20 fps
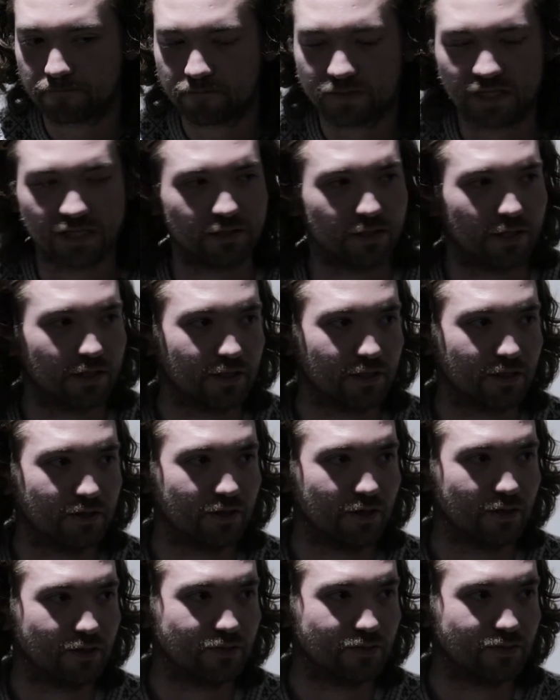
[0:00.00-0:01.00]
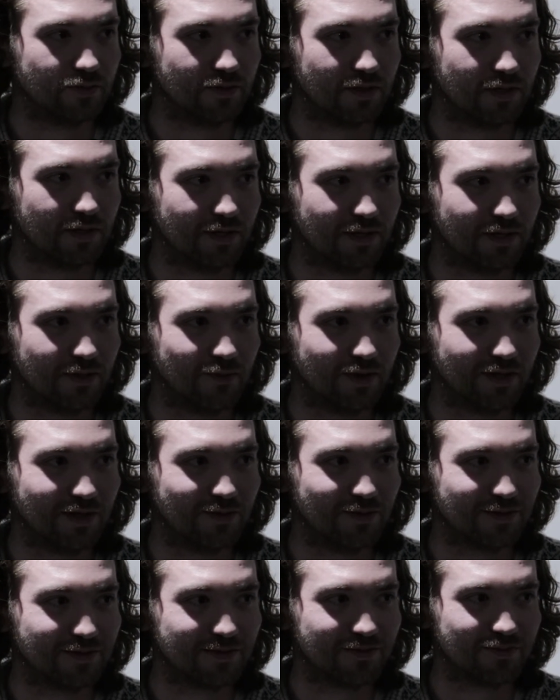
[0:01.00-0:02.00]
actually I don't know why that
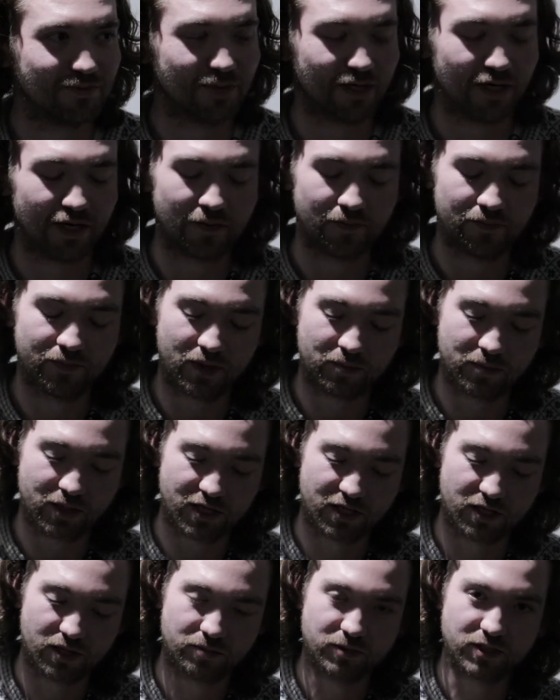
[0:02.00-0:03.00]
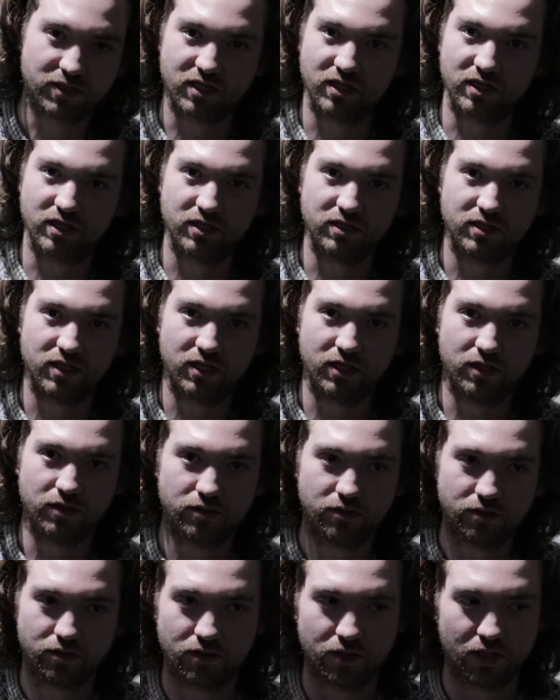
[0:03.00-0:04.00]
was, but I'm just gonna continue
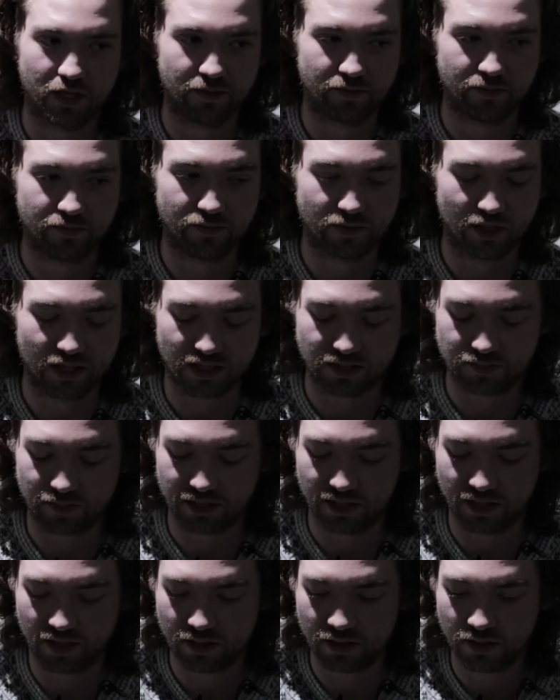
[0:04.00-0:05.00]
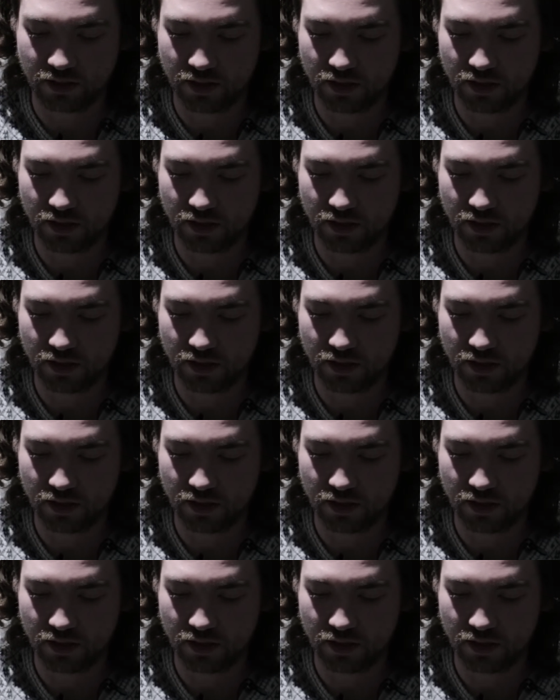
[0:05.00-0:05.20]
explain that.